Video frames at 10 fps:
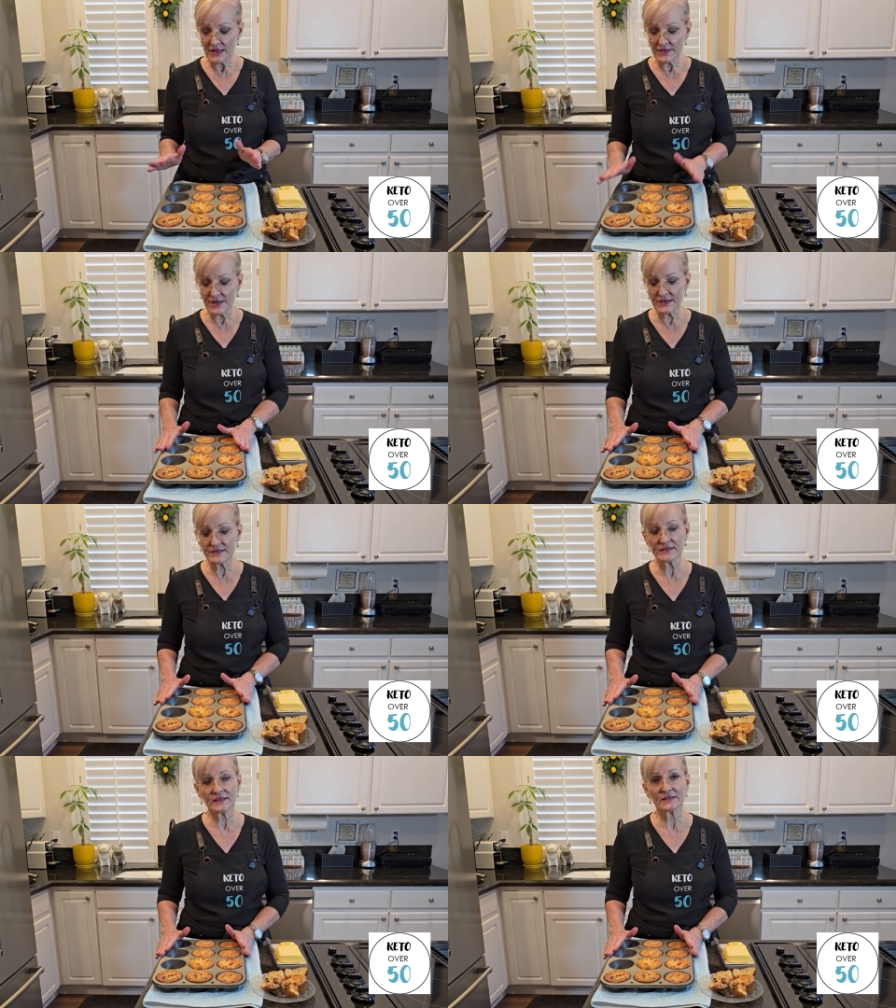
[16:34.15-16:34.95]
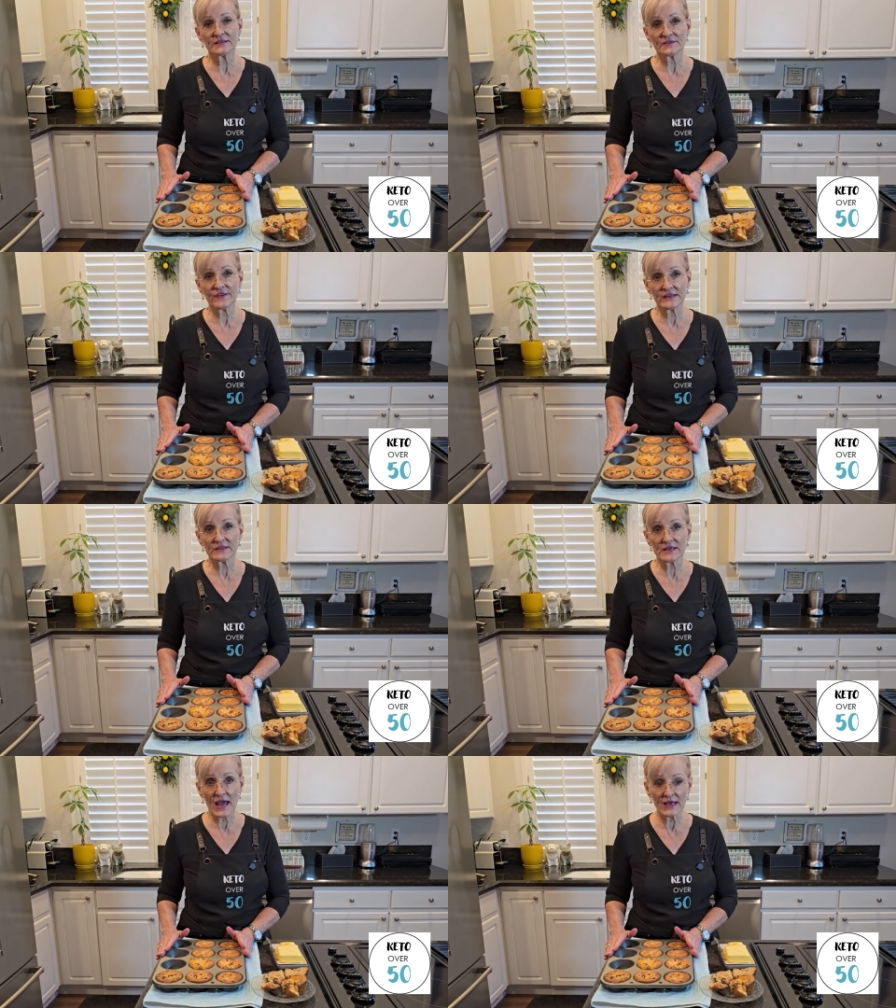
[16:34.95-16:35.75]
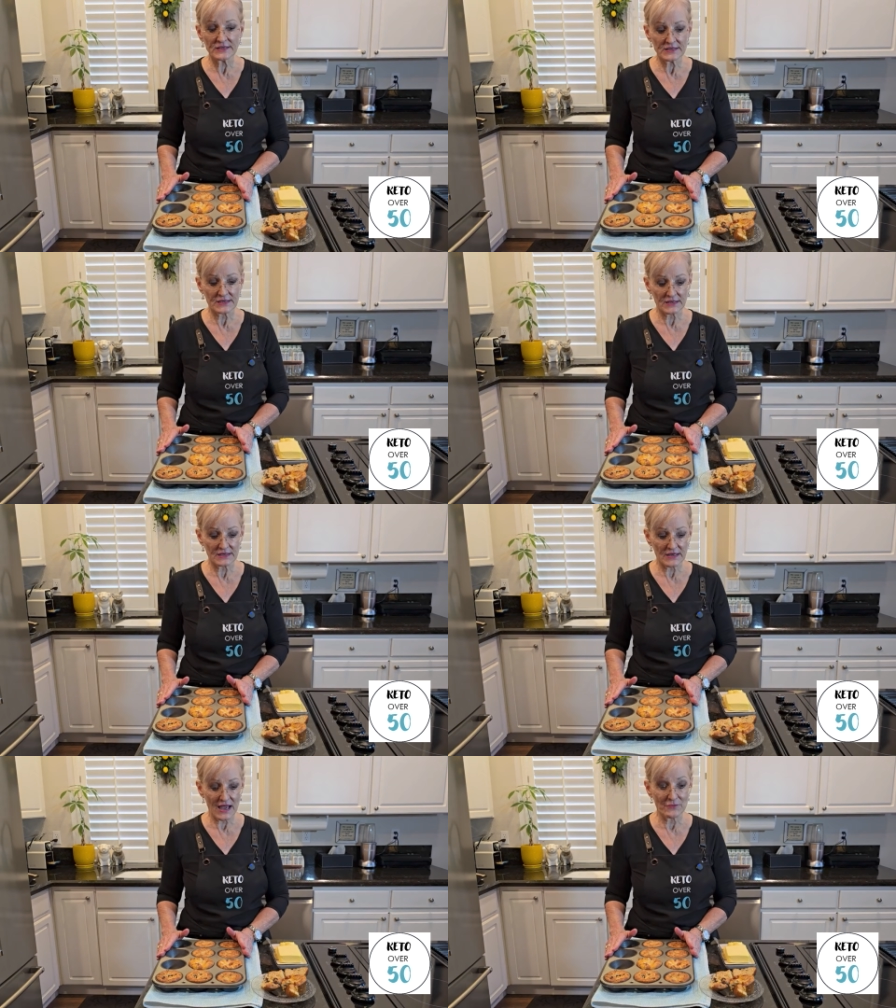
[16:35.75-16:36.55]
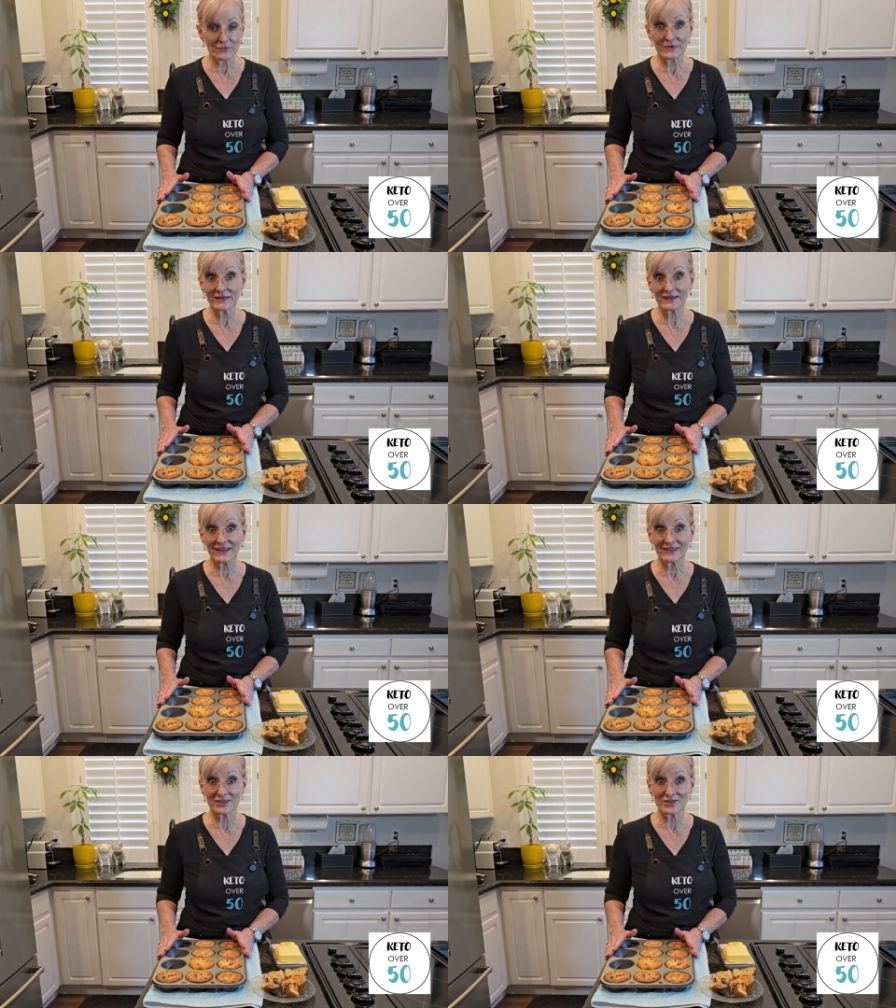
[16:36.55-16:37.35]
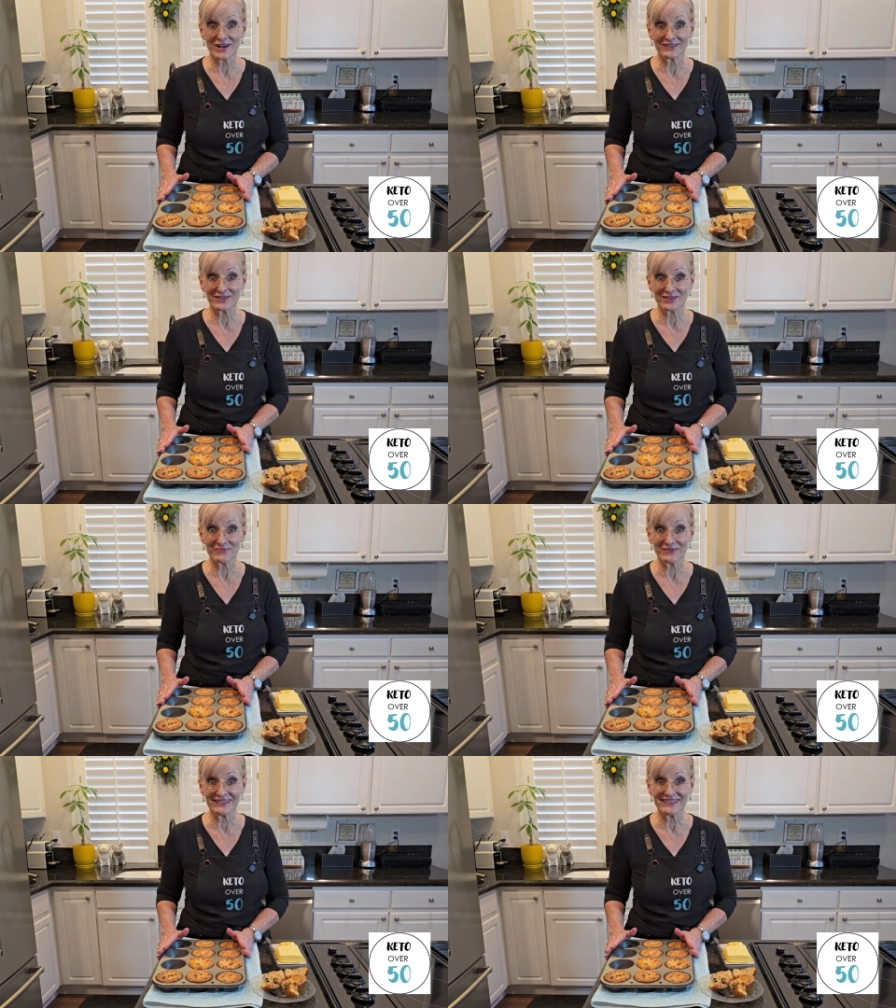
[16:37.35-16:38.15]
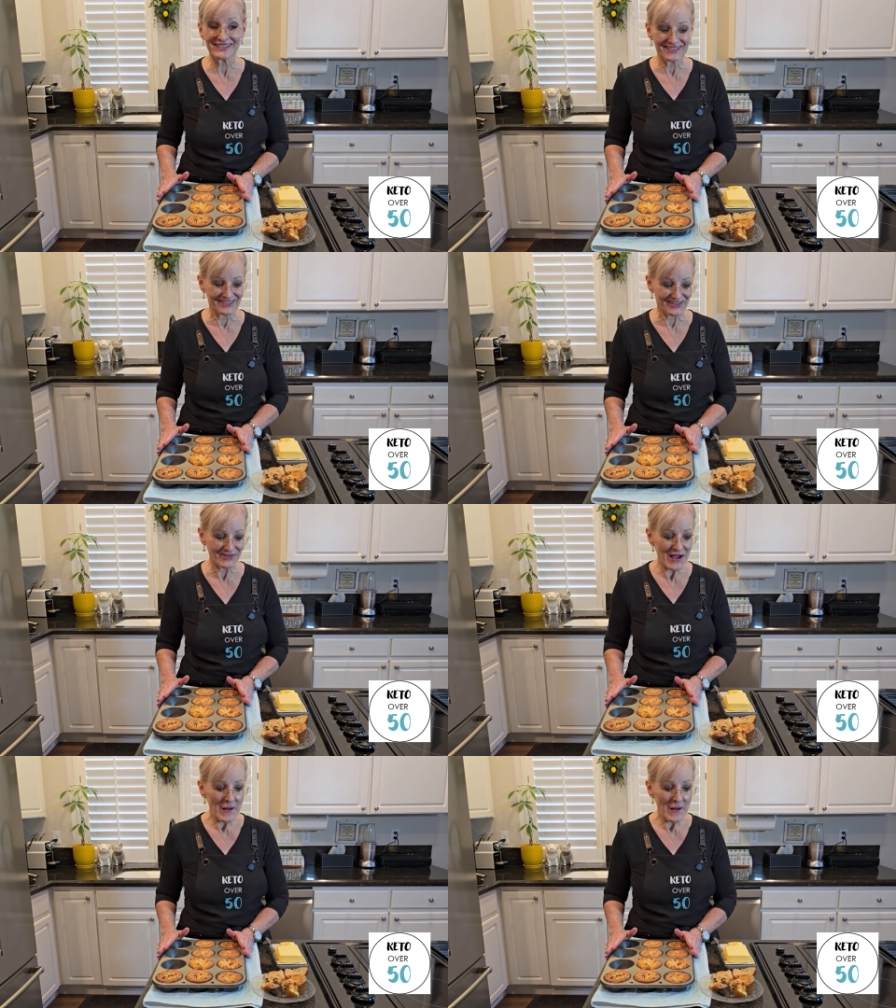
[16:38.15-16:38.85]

This is fantastic. I really like the chocolate chip ones too.